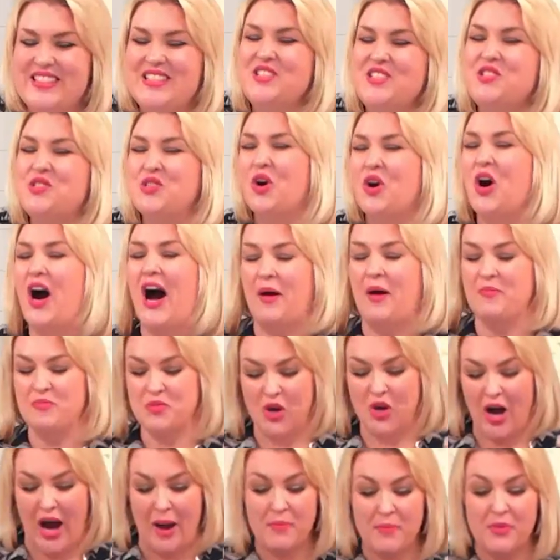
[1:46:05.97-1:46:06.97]
So I'm,
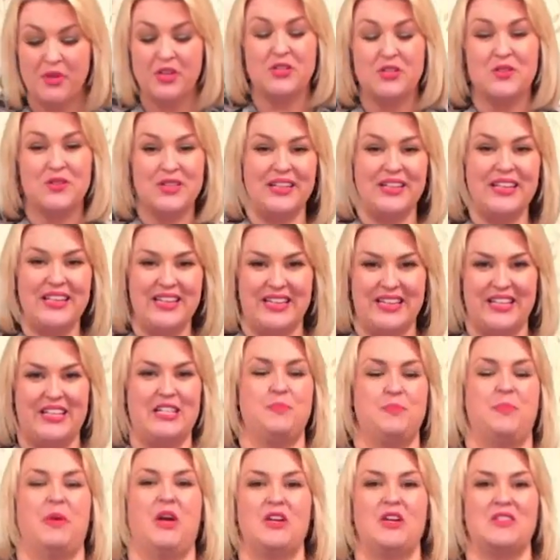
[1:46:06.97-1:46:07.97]
go I'm going to do the lilies,
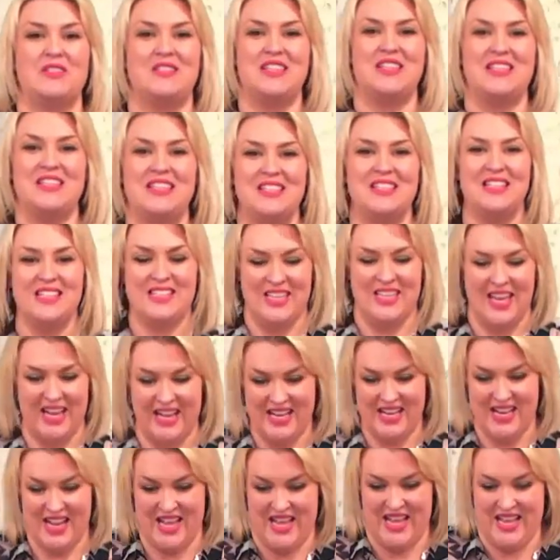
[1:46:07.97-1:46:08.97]
because this is the
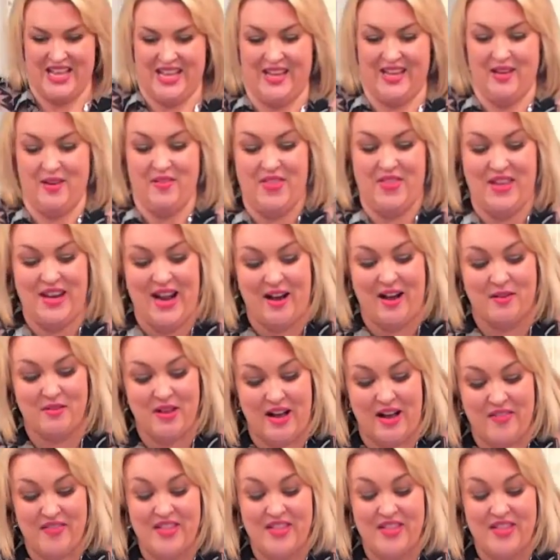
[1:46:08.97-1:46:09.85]
technique that I,